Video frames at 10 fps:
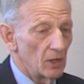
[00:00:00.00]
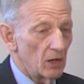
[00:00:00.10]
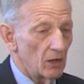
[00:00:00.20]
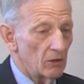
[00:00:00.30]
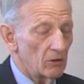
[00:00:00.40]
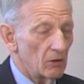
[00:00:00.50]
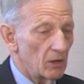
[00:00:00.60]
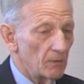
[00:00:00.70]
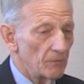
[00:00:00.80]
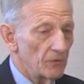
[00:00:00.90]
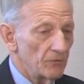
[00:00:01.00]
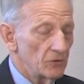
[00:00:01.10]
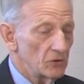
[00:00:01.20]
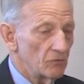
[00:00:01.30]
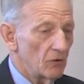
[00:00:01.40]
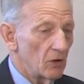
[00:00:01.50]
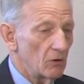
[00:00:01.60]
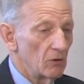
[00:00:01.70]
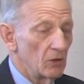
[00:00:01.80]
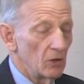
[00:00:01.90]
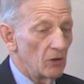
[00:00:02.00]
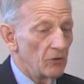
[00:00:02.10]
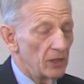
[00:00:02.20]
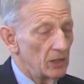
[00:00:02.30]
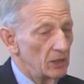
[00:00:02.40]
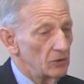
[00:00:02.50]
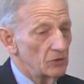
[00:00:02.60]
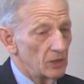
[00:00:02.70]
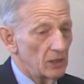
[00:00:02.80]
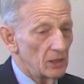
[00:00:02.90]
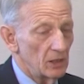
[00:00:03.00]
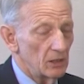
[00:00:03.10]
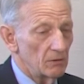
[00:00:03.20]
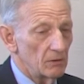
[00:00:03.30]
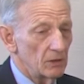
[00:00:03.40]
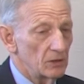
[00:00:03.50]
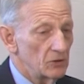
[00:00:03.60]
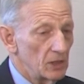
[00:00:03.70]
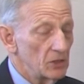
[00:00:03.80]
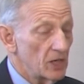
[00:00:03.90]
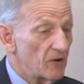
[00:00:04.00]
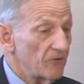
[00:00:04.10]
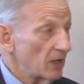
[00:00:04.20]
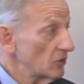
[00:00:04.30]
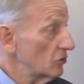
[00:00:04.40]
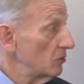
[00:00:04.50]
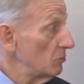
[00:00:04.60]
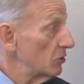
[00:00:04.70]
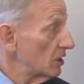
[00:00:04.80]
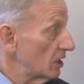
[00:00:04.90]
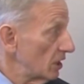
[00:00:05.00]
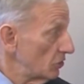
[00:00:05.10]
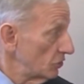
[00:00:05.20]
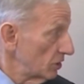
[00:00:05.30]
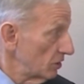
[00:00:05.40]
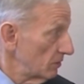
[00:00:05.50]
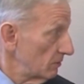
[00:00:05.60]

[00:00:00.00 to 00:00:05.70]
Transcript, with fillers: are first of all, it is a disease that affects communication.